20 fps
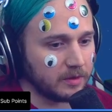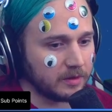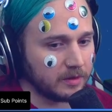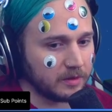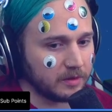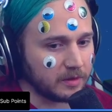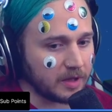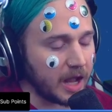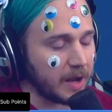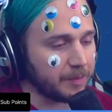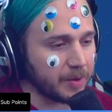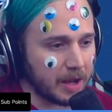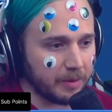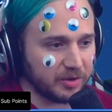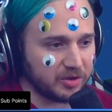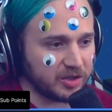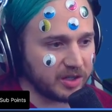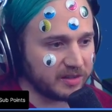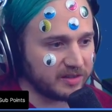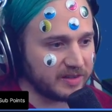I probably
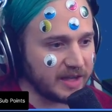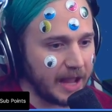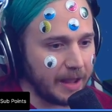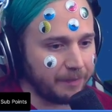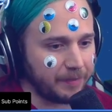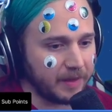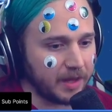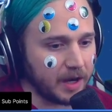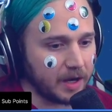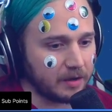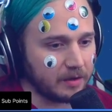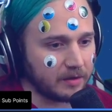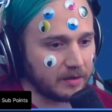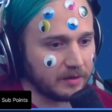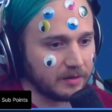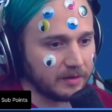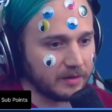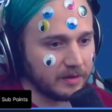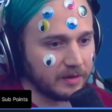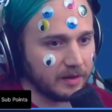should have snapped there,
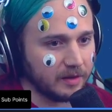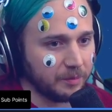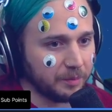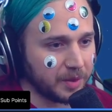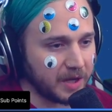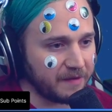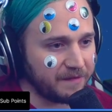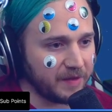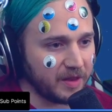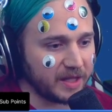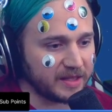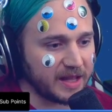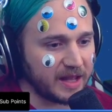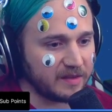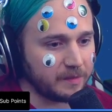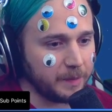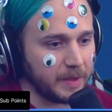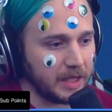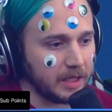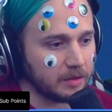but I feel like that's
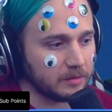mean.